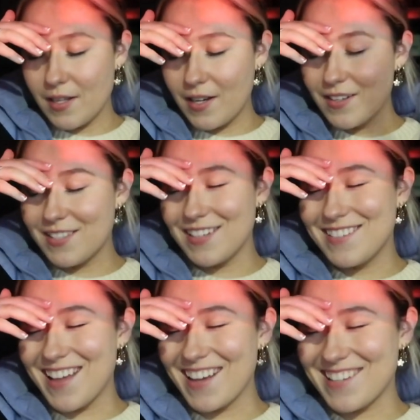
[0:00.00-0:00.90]
Sanderson
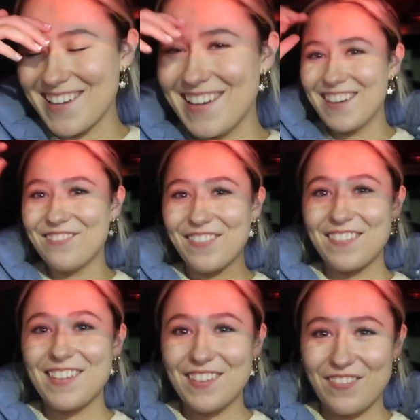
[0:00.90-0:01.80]
section in,
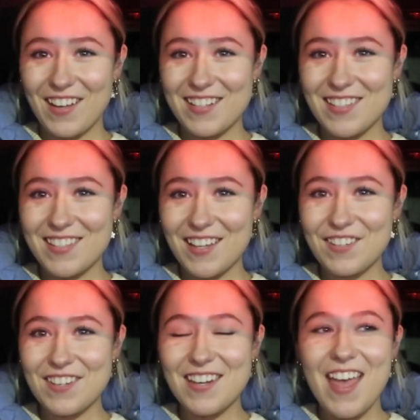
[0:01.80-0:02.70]
in the fantasy
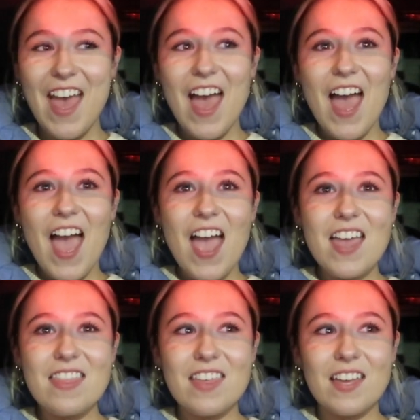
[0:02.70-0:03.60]
section.
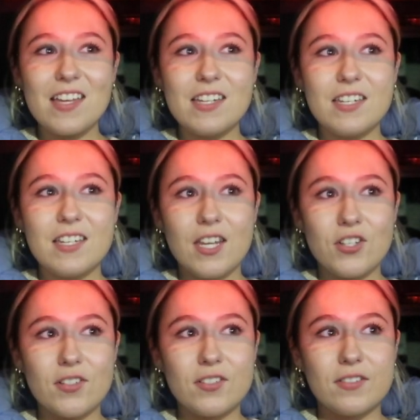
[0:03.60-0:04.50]
And then he
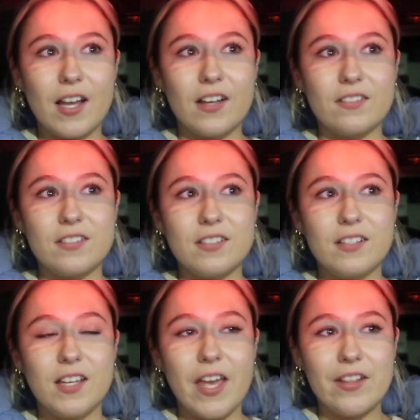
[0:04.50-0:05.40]
turned around
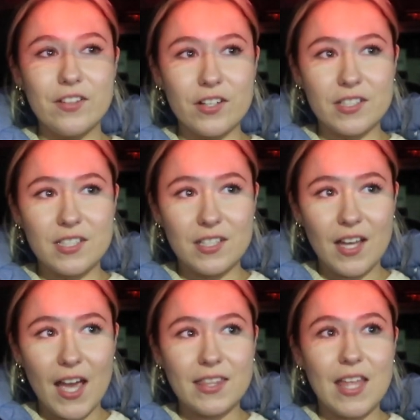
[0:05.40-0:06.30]
and looked
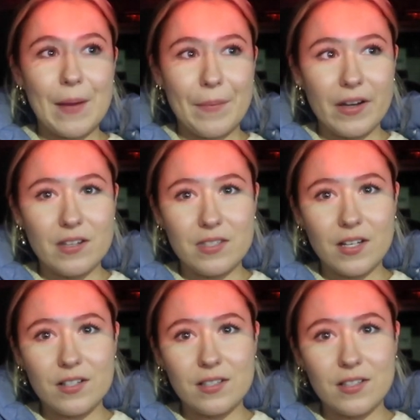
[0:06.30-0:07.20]
at that Brandon
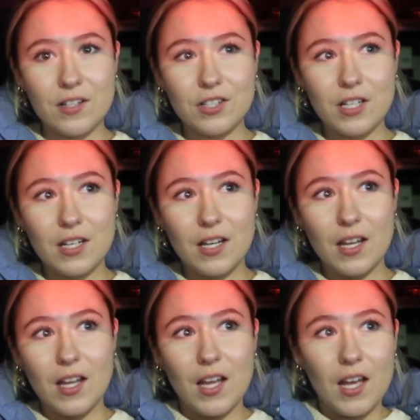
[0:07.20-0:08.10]
Sanderson section.
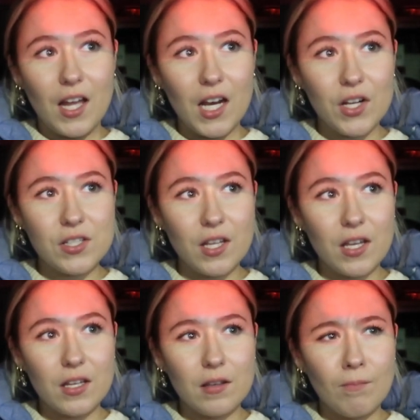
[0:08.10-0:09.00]
And I was
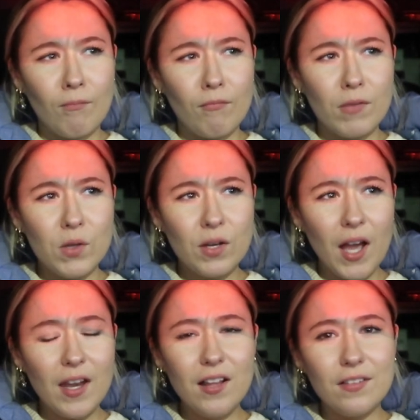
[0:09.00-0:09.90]
like, you
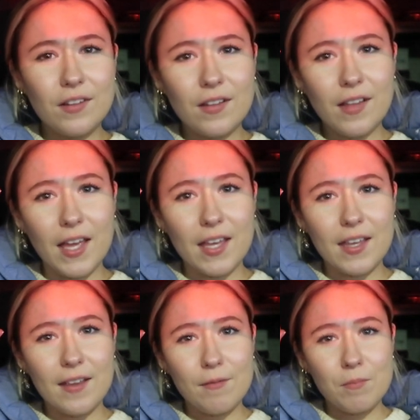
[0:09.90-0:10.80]
kind of look
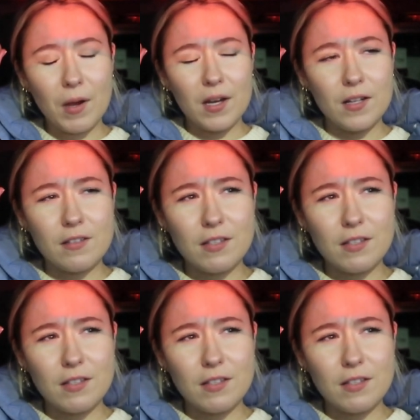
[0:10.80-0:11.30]
like Brandon